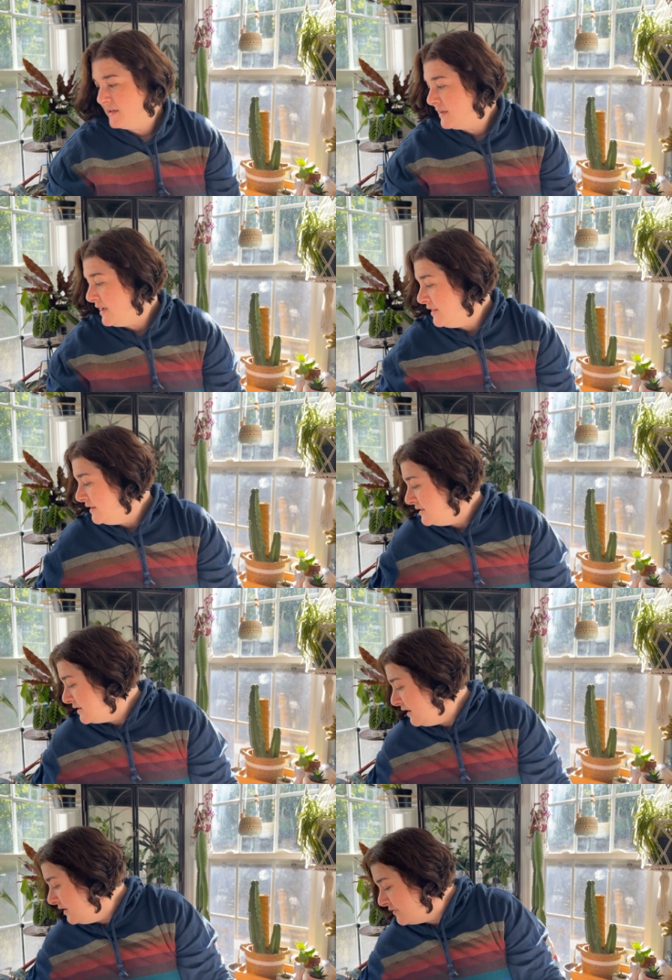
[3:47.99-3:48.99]
cut these
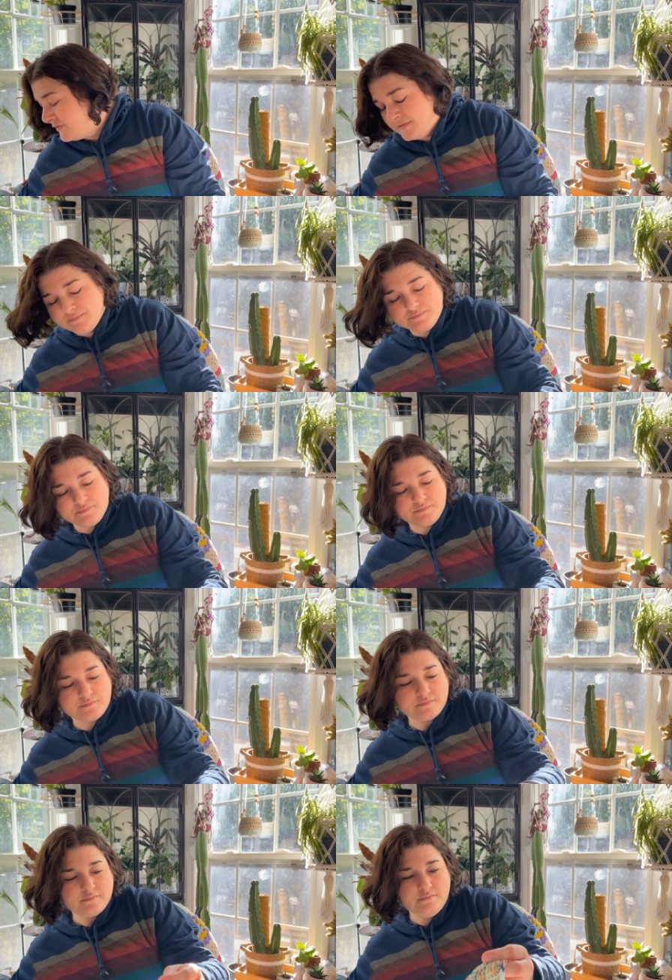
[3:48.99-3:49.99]
off
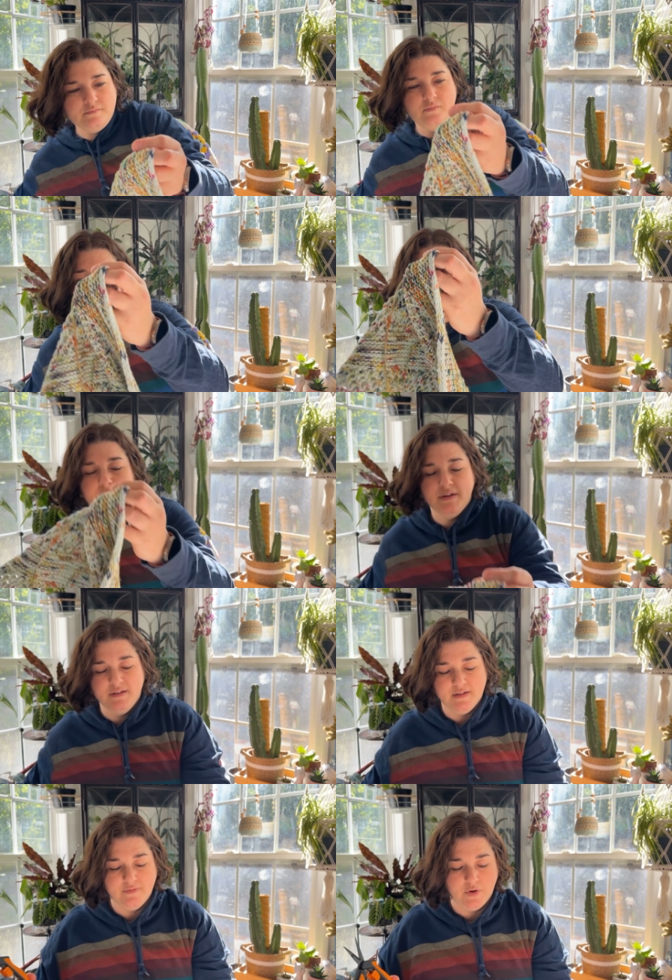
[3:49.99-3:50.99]

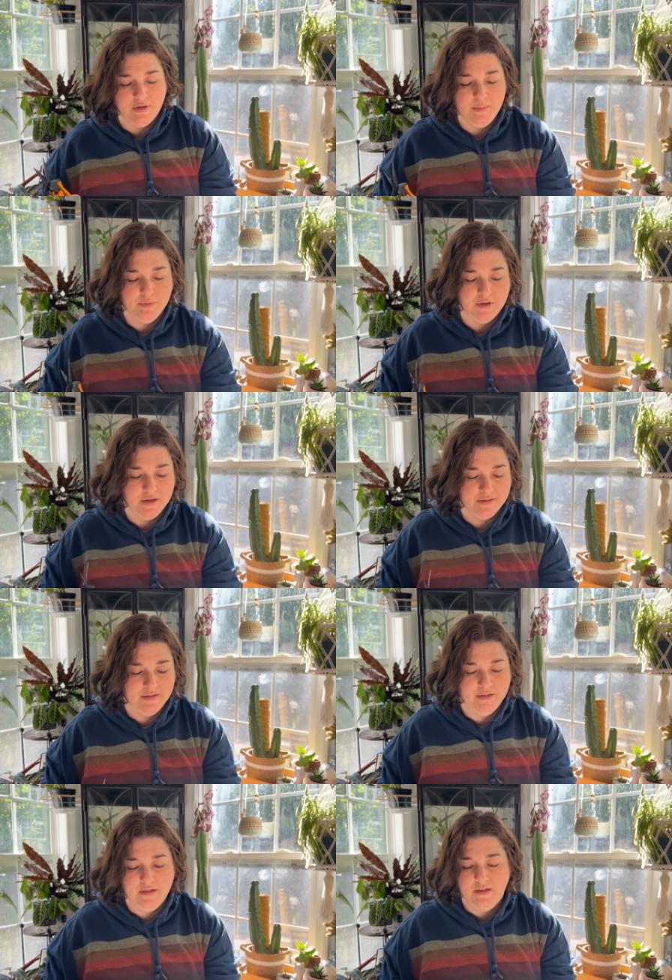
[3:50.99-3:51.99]
because I've already blocked
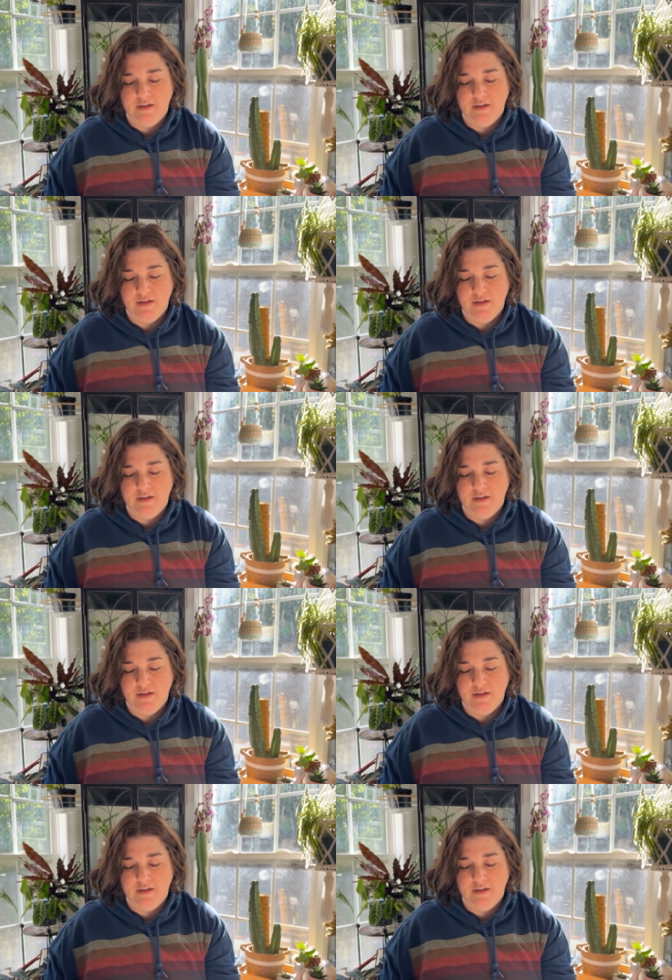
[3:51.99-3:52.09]
it